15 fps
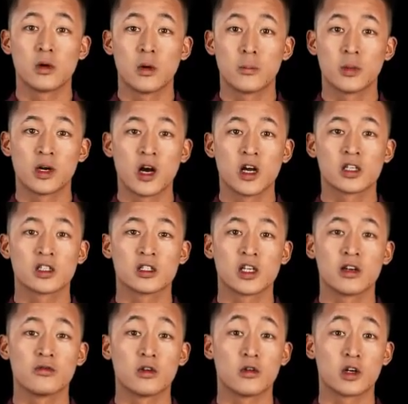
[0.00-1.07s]
Plus,
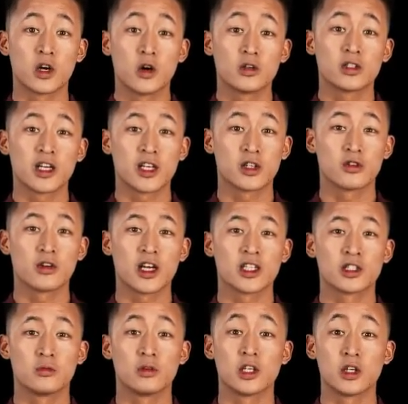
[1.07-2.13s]
if you're a content
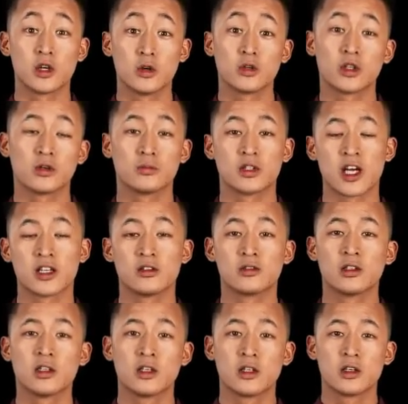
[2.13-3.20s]
creator with a YouTube channel,
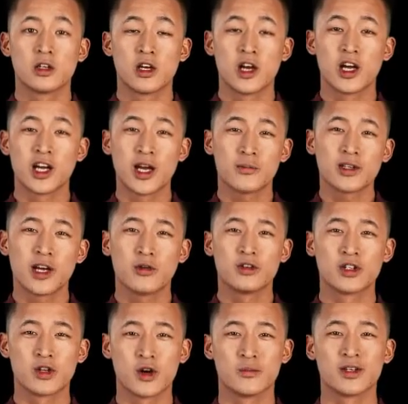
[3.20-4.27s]
let me know in the
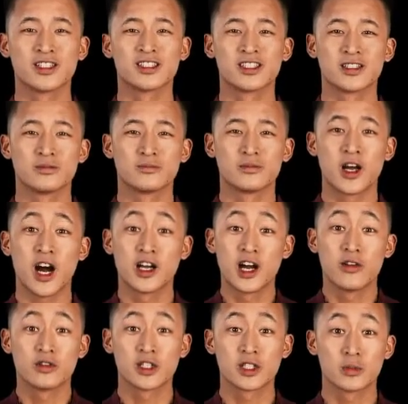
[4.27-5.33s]
comments. I'd love
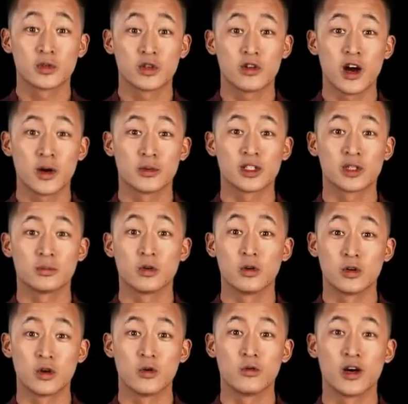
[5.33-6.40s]
to subscribe and support
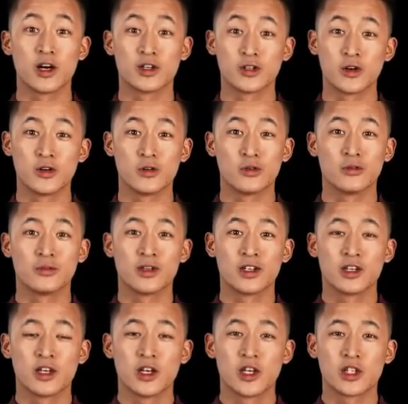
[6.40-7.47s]
your work too.
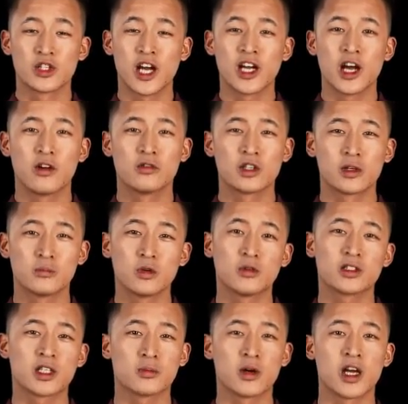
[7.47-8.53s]
Check out the
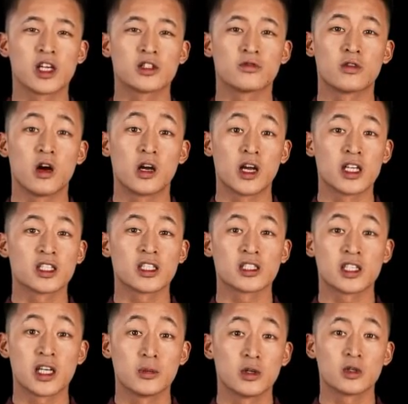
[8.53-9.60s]
community page for our latest
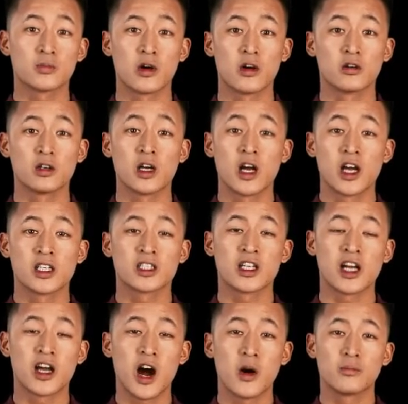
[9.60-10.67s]
image poll and
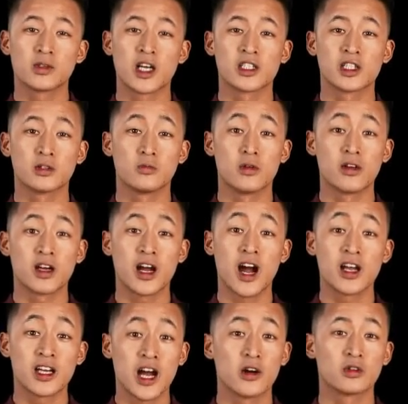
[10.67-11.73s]
stay updated with the
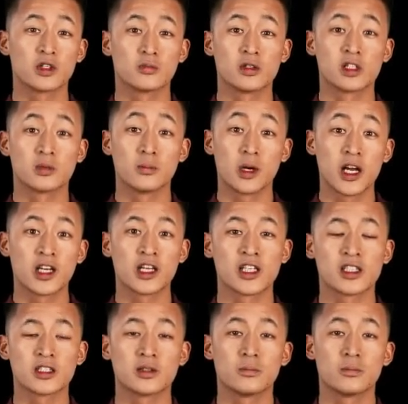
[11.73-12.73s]
announcements playlist